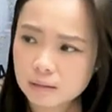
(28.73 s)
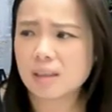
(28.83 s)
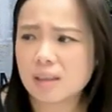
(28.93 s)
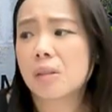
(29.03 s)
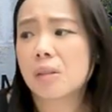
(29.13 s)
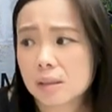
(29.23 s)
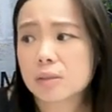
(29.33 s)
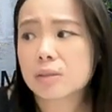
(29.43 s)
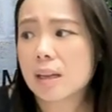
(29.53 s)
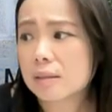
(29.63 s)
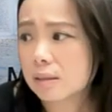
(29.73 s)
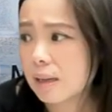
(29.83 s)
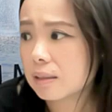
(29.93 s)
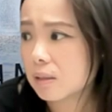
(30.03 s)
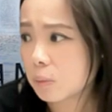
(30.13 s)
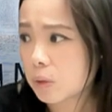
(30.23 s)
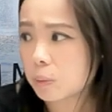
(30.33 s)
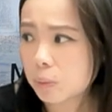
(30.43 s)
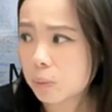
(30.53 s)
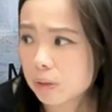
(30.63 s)
uh, acknowledge that the land on
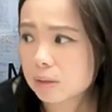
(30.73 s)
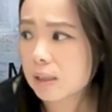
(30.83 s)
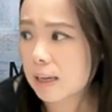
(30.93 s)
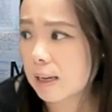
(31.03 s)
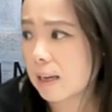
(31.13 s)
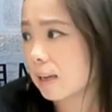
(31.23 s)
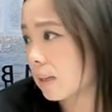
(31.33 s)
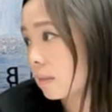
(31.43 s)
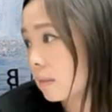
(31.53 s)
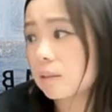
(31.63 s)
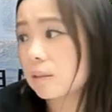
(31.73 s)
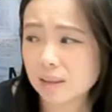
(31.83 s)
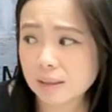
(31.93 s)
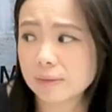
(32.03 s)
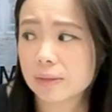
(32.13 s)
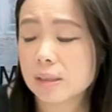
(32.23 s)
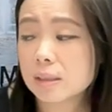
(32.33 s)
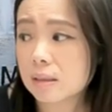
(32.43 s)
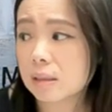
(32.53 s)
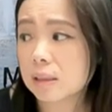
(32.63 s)
which we worked and live
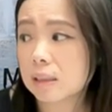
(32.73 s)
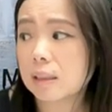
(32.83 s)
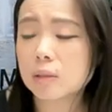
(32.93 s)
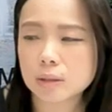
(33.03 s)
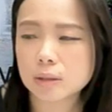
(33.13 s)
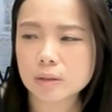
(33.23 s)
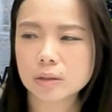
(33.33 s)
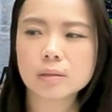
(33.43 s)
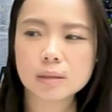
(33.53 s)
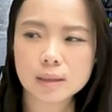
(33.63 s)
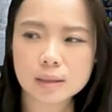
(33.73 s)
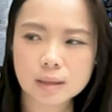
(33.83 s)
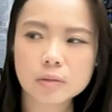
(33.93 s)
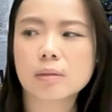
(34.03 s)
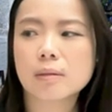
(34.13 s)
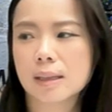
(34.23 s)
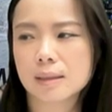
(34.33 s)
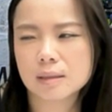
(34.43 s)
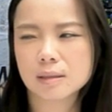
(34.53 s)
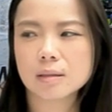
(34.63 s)
as the traditional, ancestral,
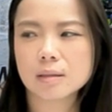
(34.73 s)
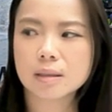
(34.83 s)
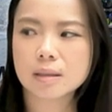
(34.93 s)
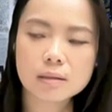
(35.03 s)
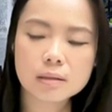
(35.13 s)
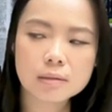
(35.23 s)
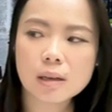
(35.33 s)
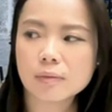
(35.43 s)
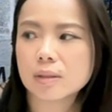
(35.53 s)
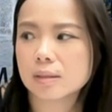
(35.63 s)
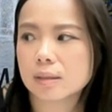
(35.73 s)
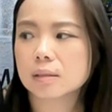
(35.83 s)
and unceded territory of the